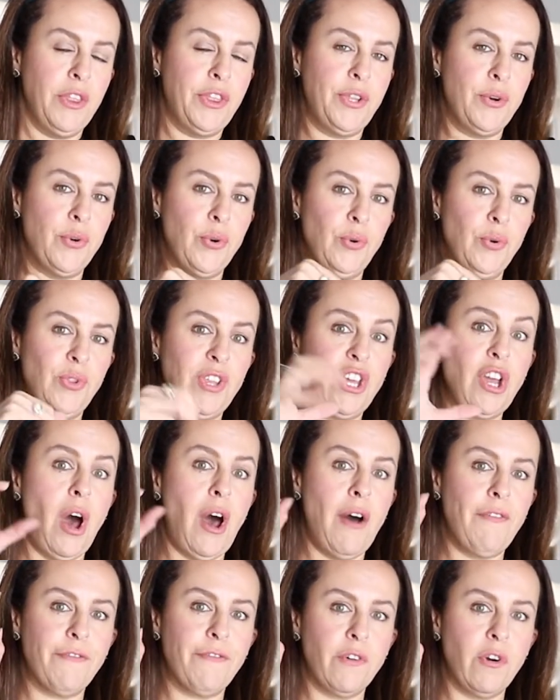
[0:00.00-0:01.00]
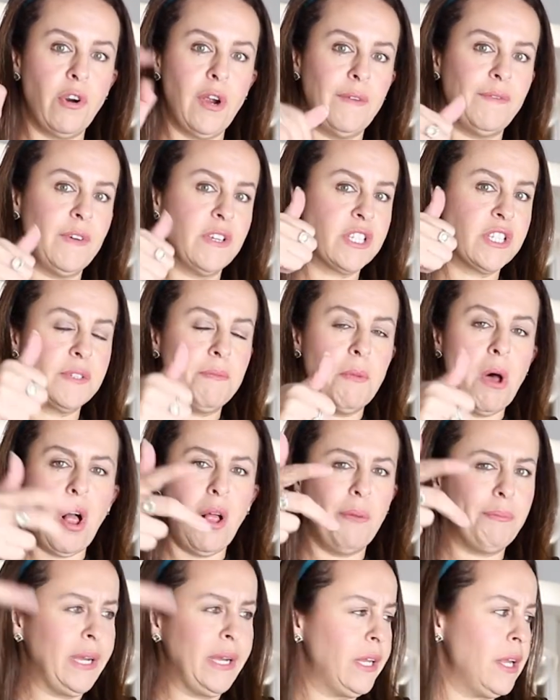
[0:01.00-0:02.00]
through the offer of a
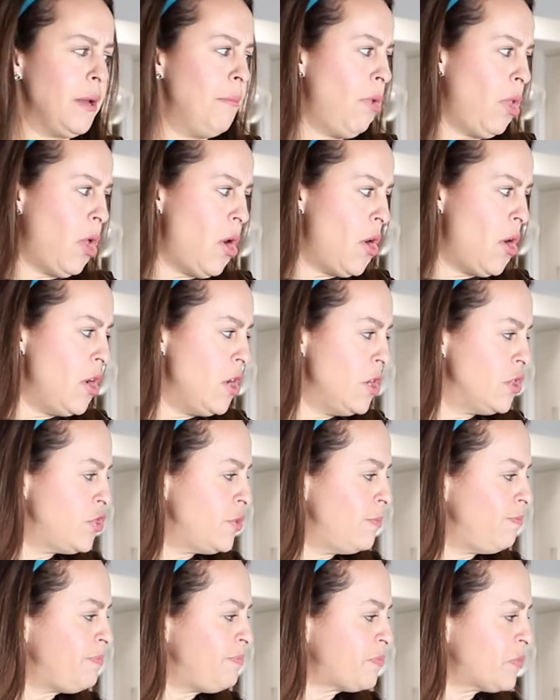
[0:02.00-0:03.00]
small, medium, large,